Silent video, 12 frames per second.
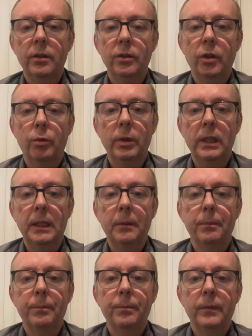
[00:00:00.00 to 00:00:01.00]
Not really.
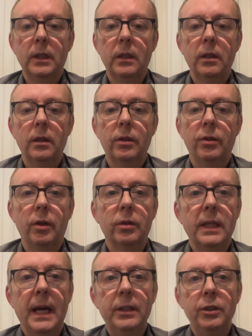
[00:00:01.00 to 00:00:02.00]
So
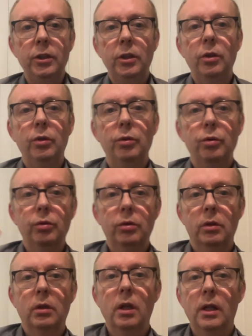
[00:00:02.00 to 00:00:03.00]
can
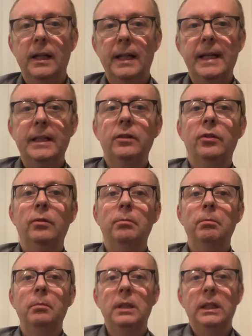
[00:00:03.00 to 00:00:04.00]
you lend
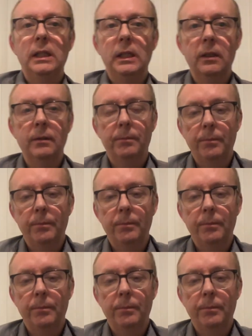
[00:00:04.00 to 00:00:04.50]
me?